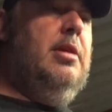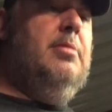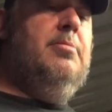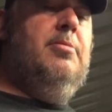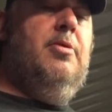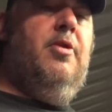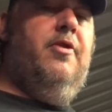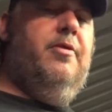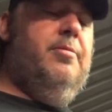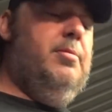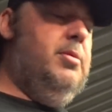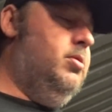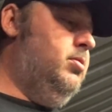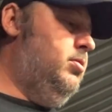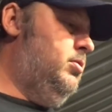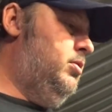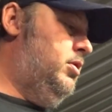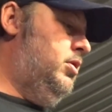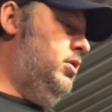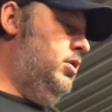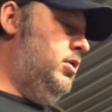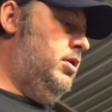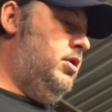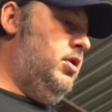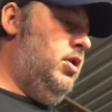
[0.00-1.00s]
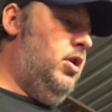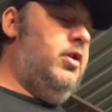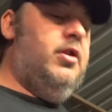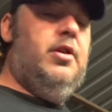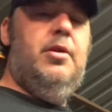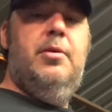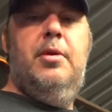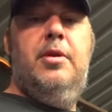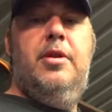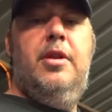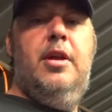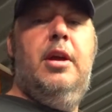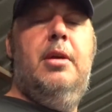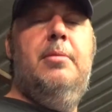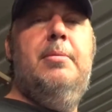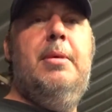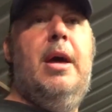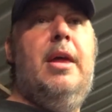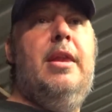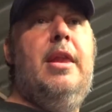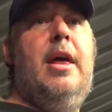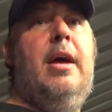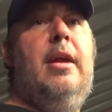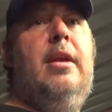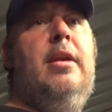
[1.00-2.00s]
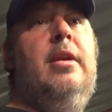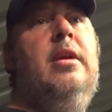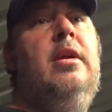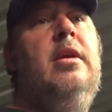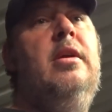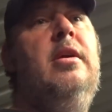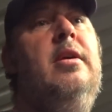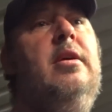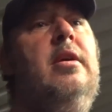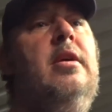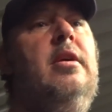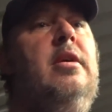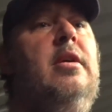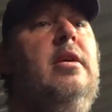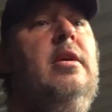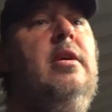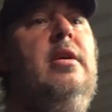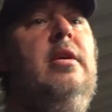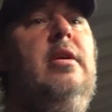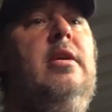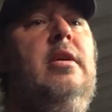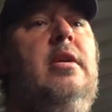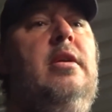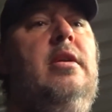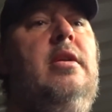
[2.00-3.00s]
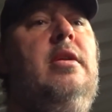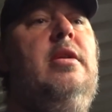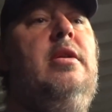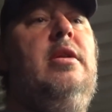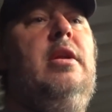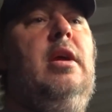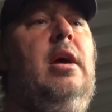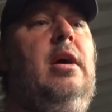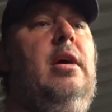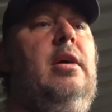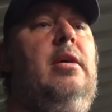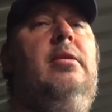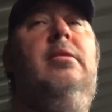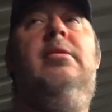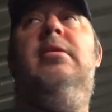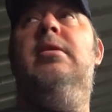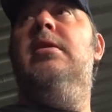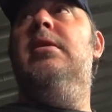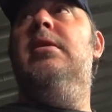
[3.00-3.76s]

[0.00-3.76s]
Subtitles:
immovable, could not do a thing about that. So